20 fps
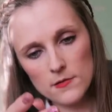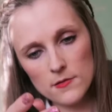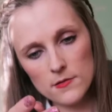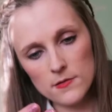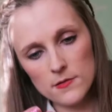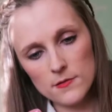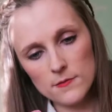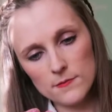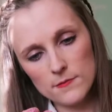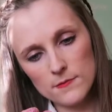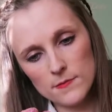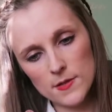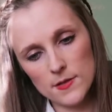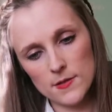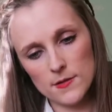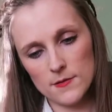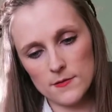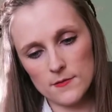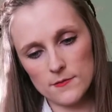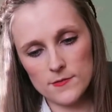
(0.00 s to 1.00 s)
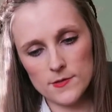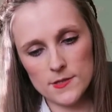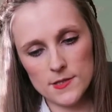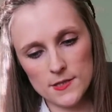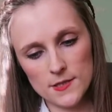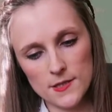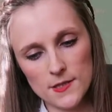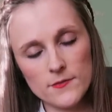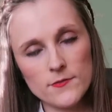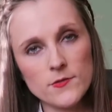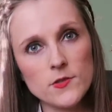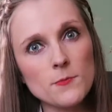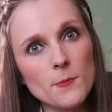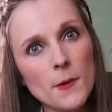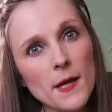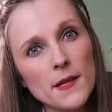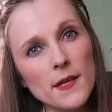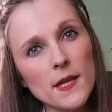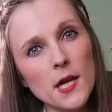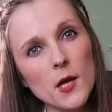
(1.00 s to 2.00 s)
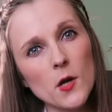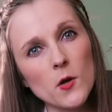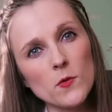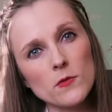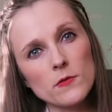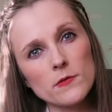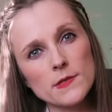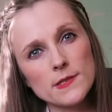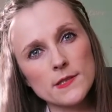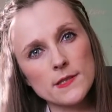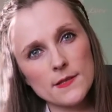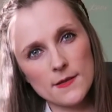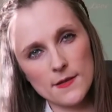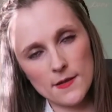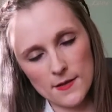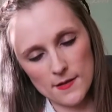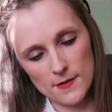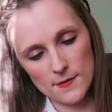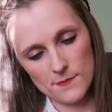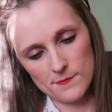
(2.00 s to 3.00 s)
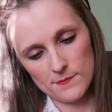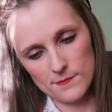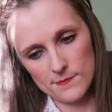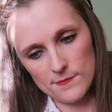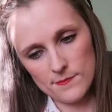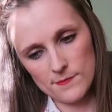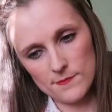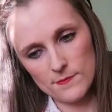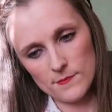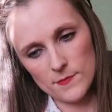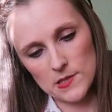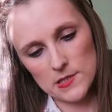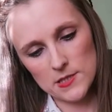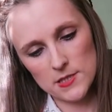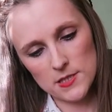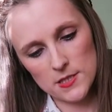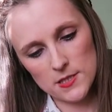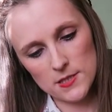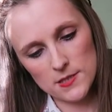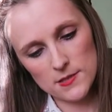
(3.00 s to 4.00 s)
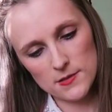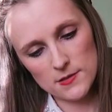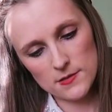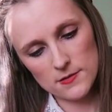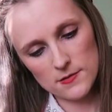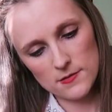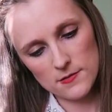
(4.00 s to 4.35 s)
Obviously it gives you matte nails, which is